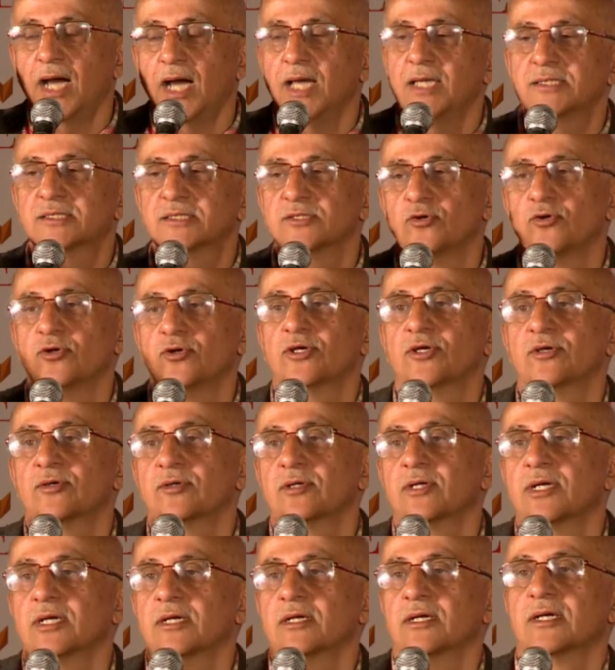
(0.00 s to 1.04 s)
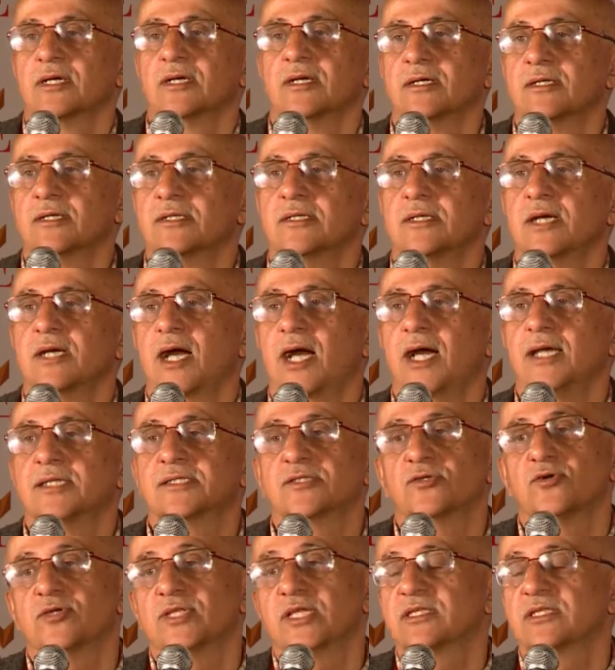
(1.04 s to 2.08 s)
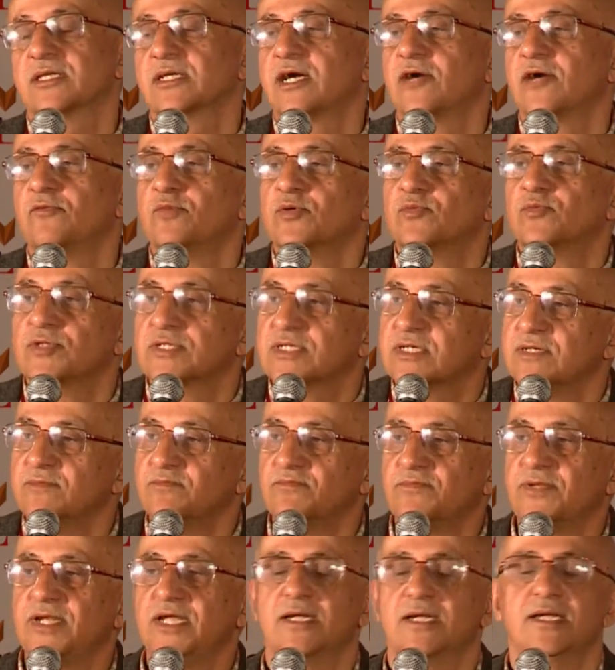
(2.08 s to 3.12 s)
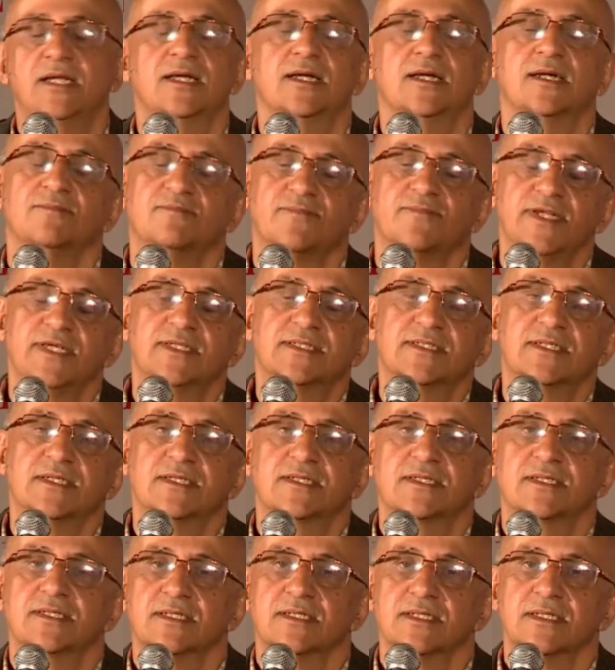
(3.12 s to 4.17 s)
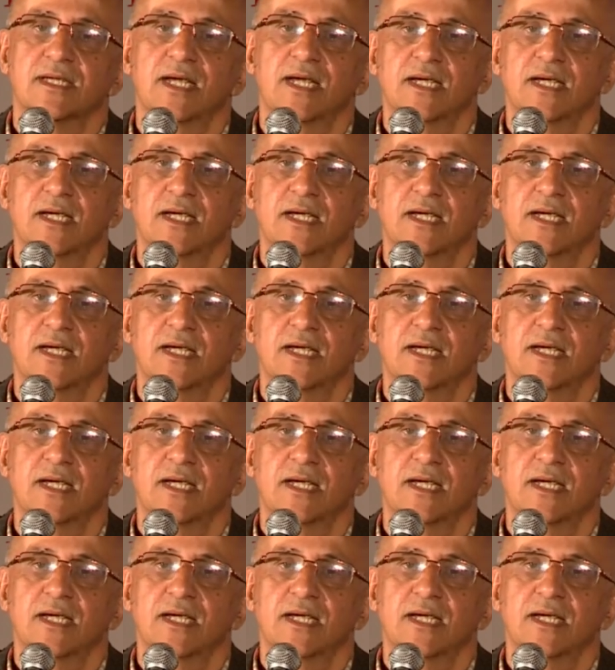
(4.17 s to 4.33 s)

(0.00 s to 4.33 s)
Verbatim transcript: I saw, uh, I saw that the government was completely complicit